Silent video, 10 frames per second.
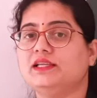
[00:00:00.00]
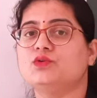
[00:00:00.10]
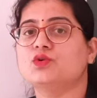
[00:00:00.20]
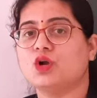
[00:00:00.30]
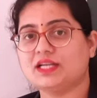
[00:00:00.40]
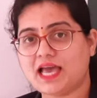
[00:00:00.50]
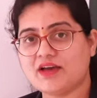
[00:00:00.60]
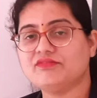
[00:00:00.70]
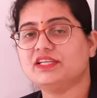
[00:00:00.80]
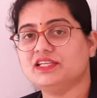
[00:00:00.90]
do not
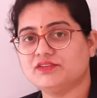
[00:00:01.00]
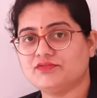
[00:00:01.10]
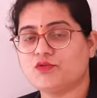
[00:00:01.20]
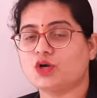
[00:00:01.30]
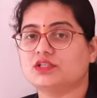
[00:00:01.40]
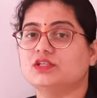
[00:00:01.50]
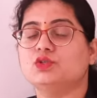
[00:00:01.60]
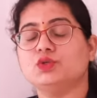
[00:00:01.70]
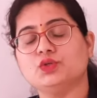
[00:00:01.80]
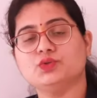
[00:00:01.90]
have enough water
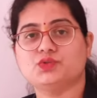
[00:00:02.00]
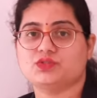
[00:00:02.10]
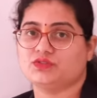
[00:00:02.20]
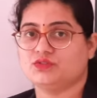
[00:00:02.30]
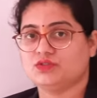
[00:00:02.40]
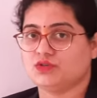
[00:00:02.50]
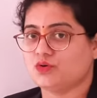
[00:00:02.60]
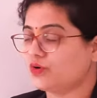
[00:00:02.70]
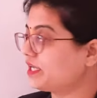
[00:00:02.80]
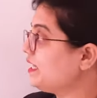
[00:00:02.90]
to use.
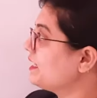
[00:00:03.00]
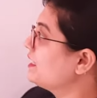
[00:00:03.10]
Okay,